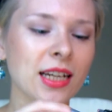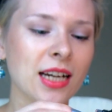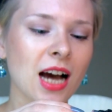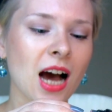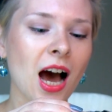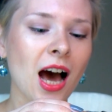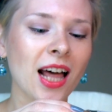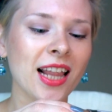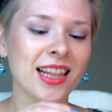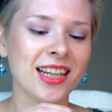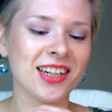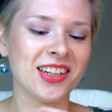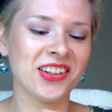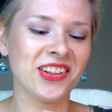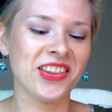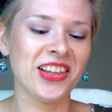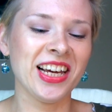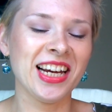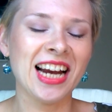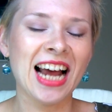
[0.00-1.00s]
the
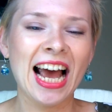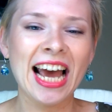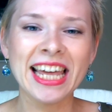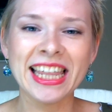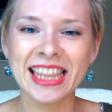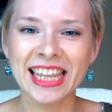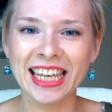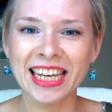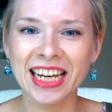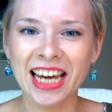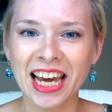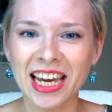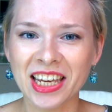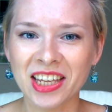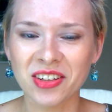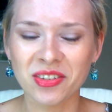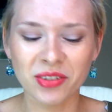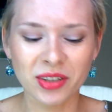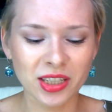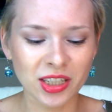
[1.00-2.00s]
color that I think I
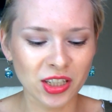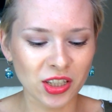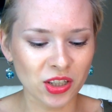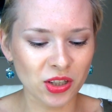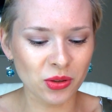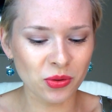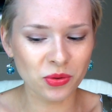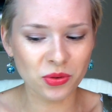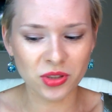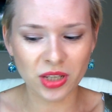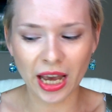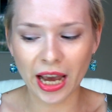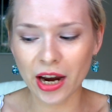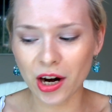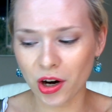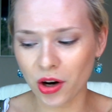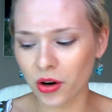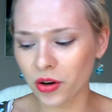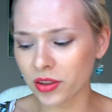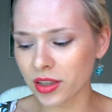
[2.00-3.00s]
can really use.
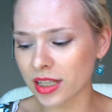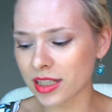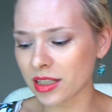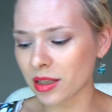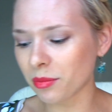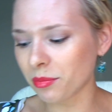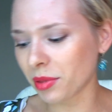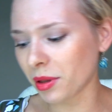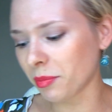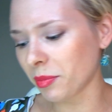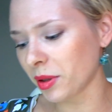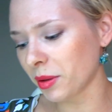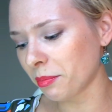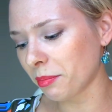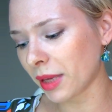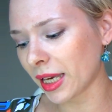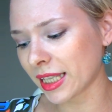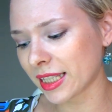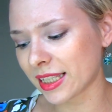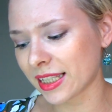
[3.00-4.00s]
I heard that some people
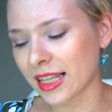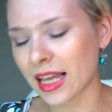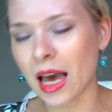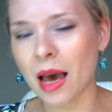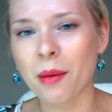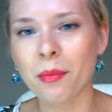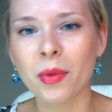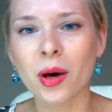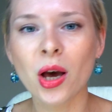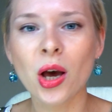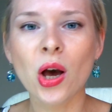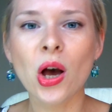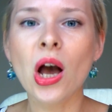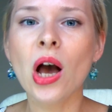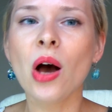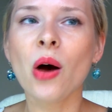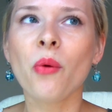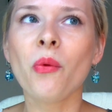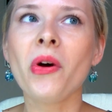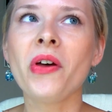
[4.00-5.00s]
mix them
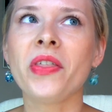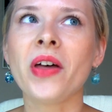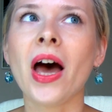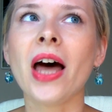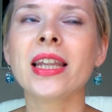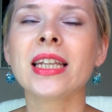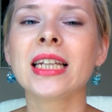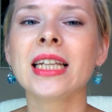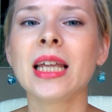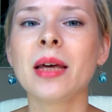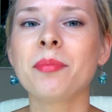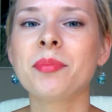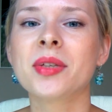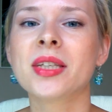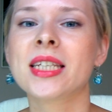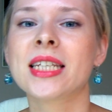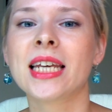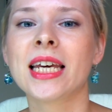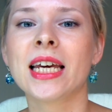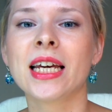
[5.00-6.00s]
with other
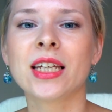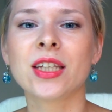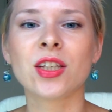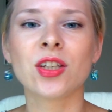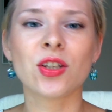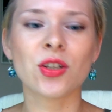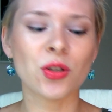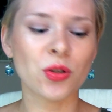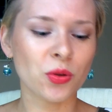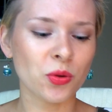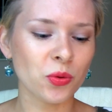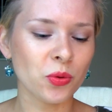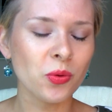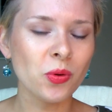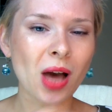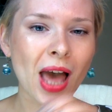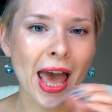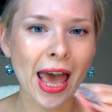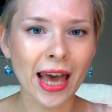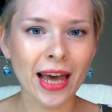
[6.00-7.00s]
lipsticks
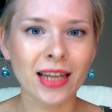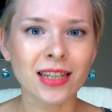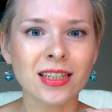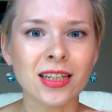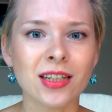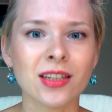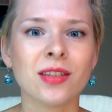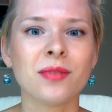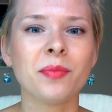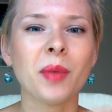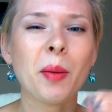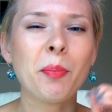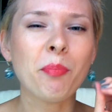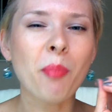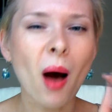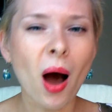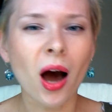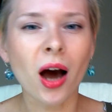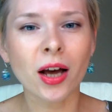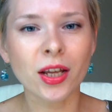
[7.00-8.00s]
to add a
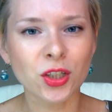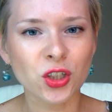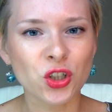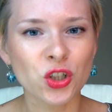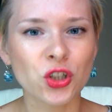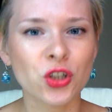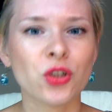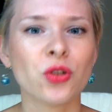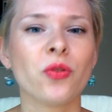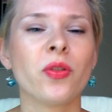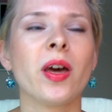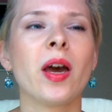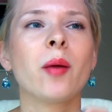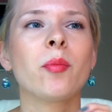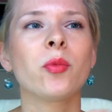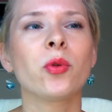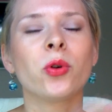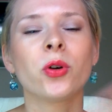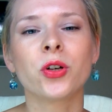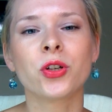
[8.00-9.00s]
punch to
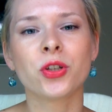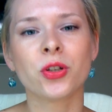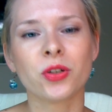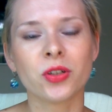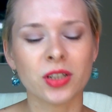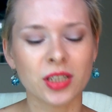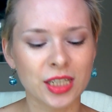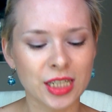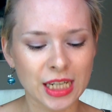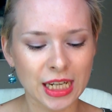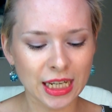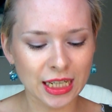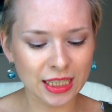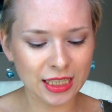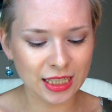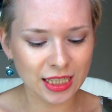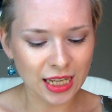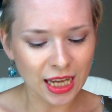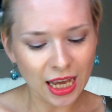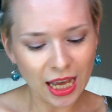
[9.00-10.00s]
them or a certain
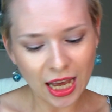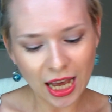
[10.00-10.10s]
tint.